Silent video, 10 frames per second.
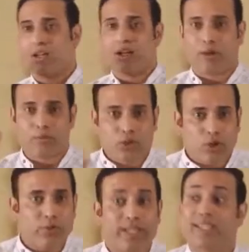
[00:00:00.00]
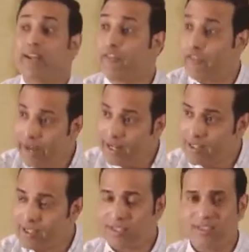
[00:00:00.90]
observing their
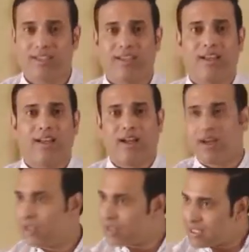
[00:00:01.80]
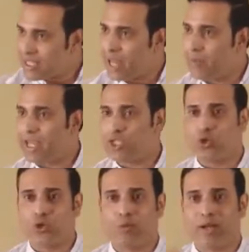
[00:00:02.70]
friends, the same age
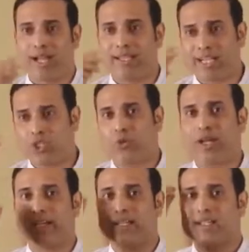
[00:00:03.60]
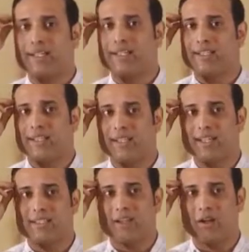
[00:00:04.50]
group. And that's why
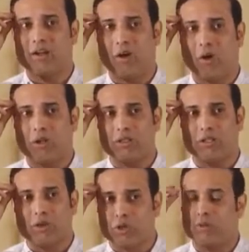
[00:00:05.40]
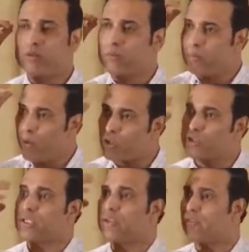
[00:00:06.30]
it's all the good,
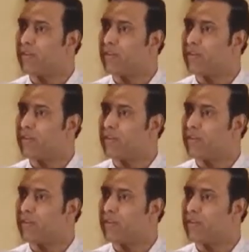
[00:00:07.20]
positive